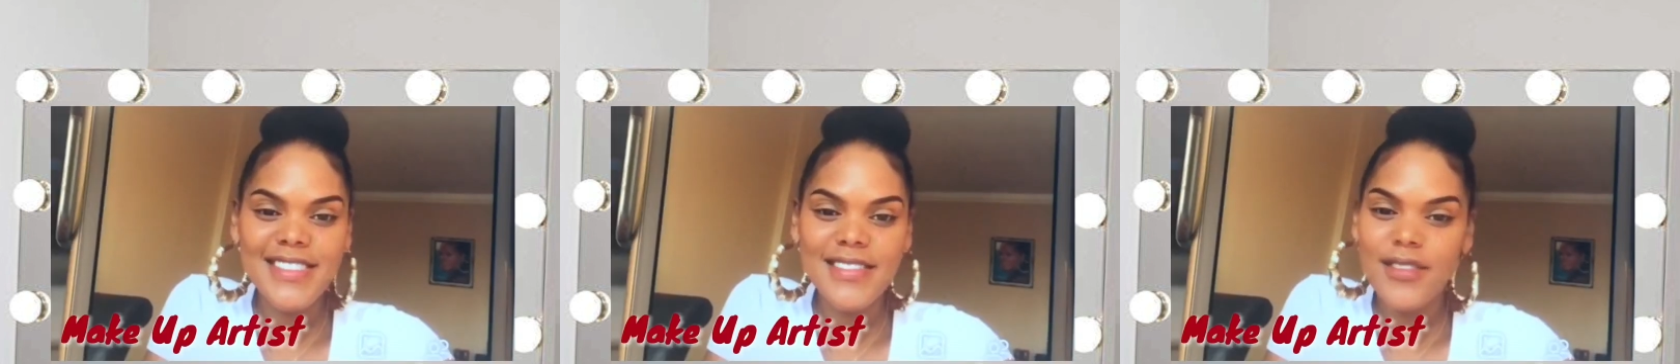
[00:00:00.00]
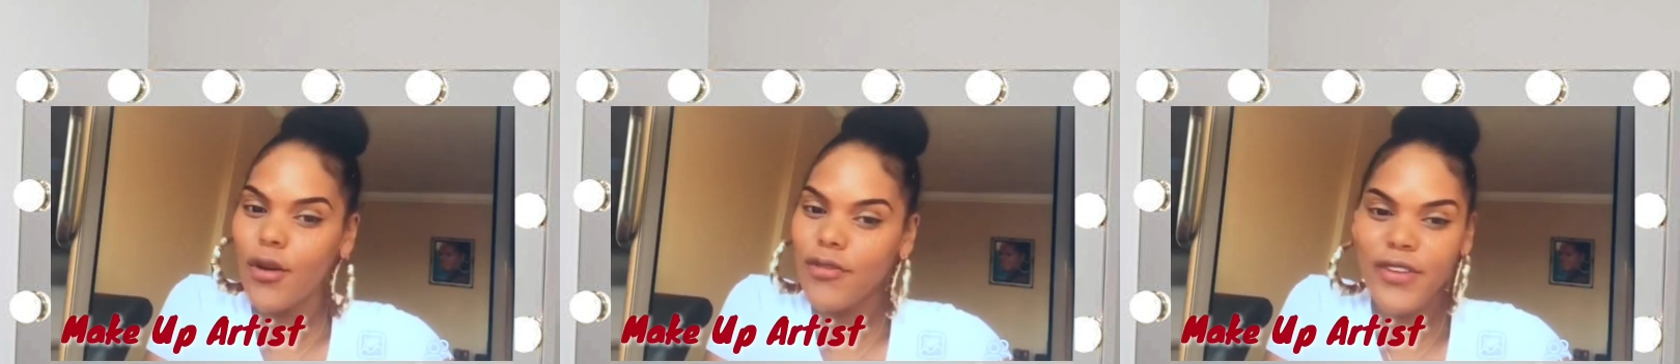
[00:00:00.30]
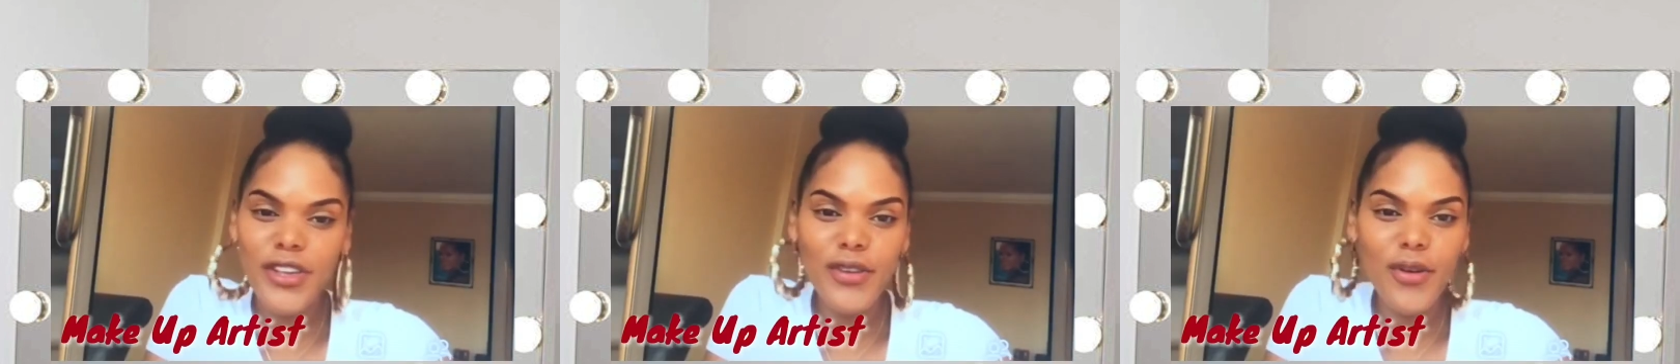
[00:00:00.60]
All
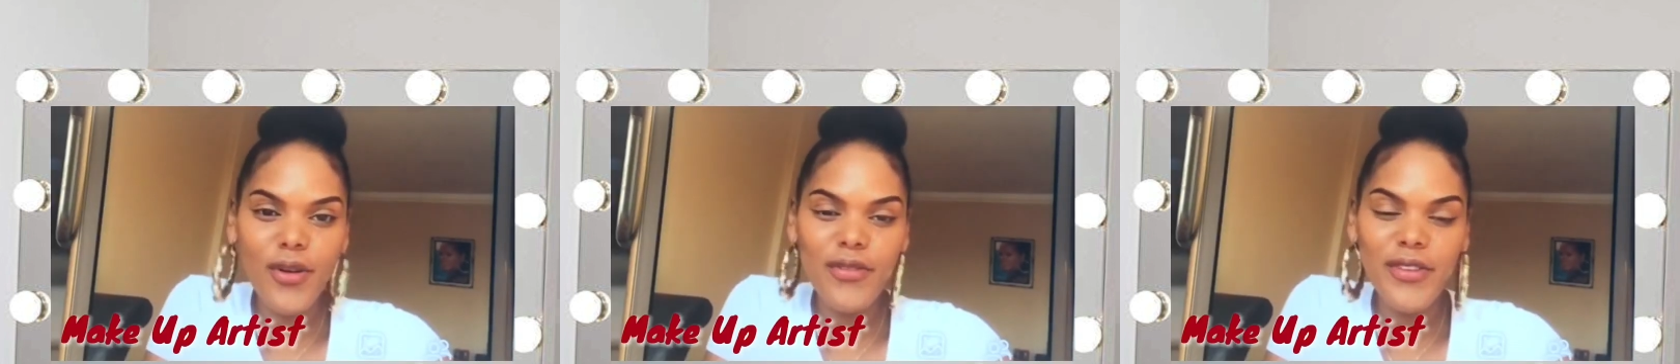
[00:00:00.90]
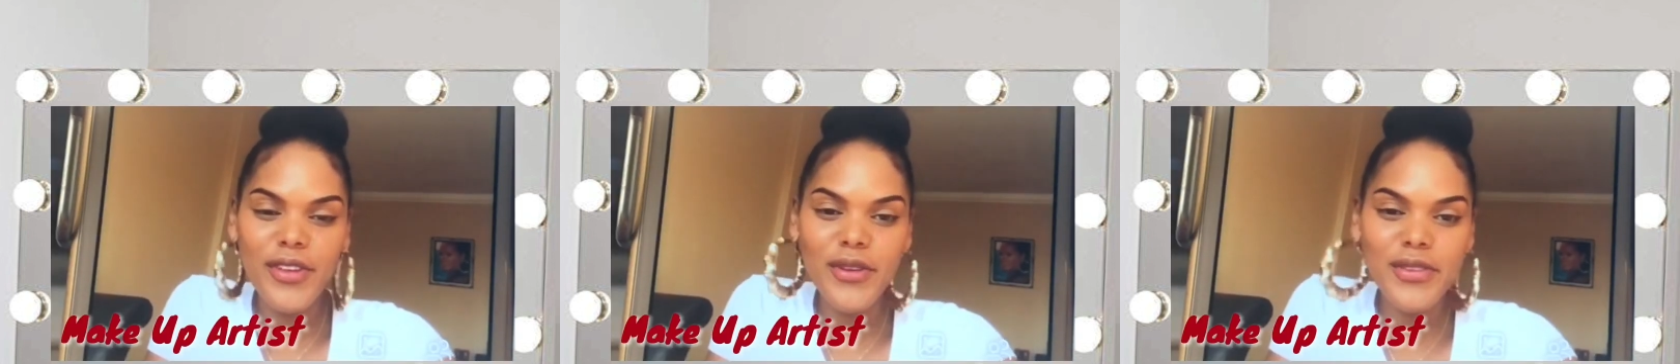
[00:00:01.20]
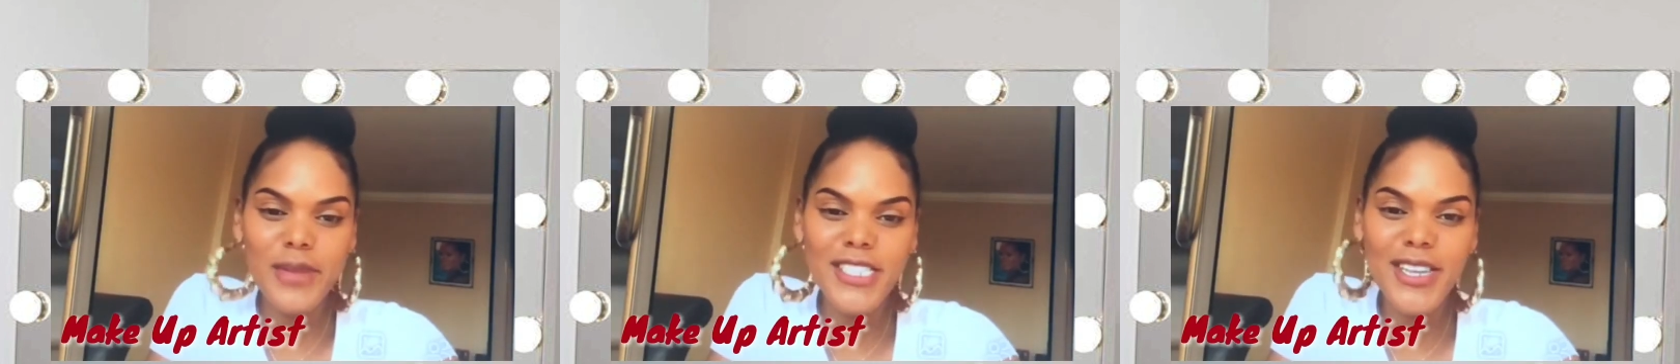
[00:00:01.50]
for you,
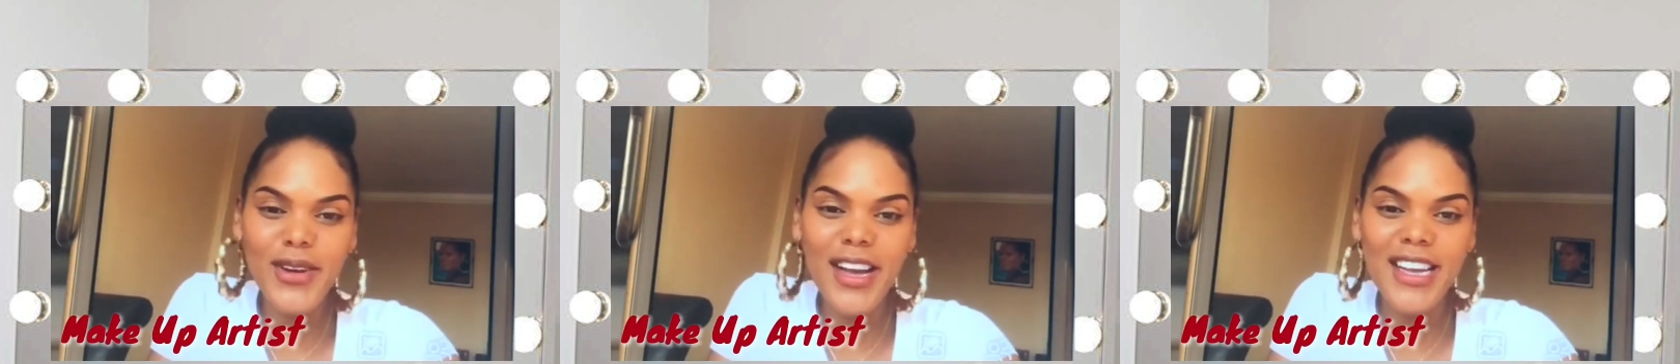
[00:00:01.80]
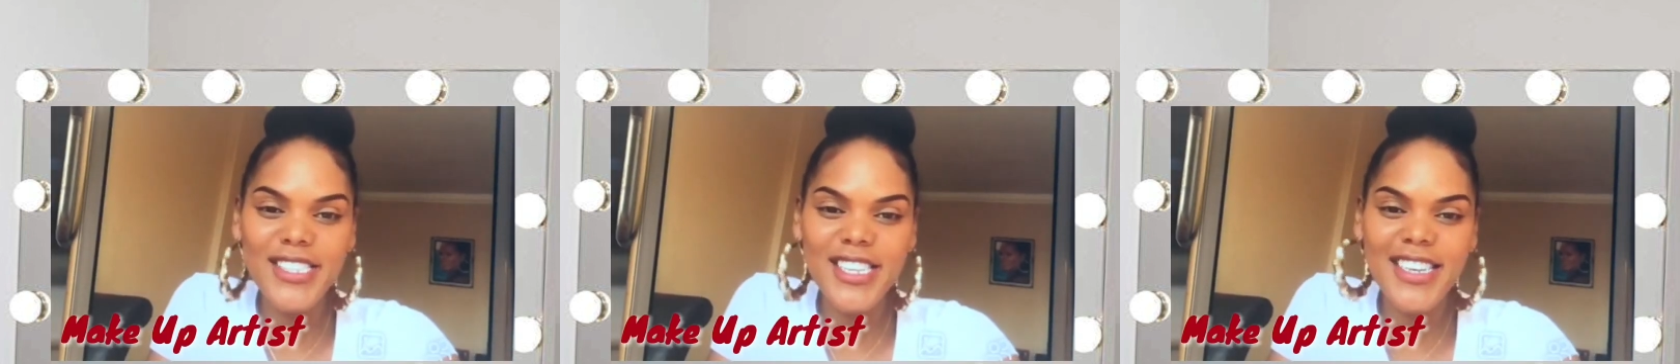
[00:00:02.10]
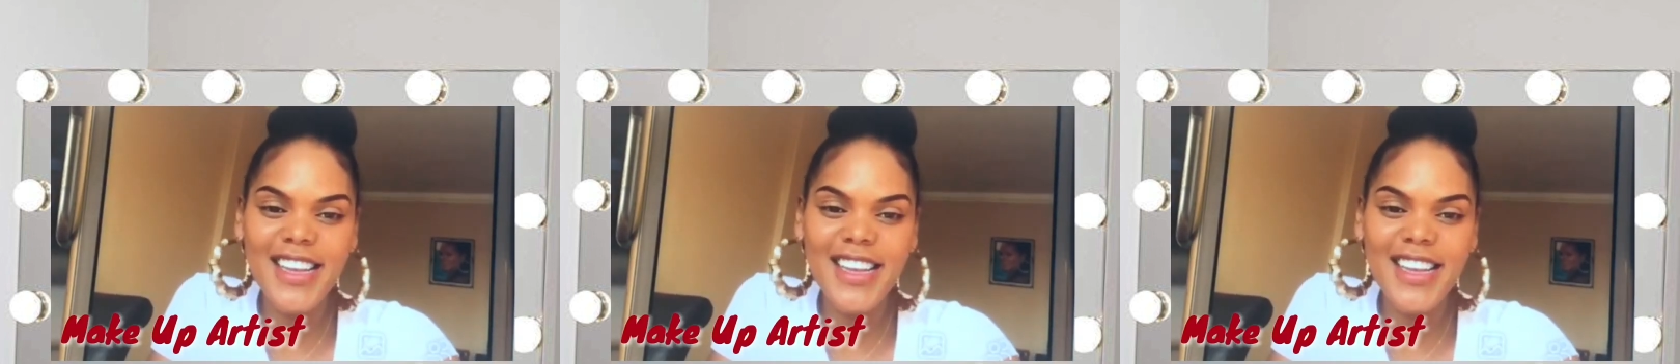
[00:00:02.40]
special occasion.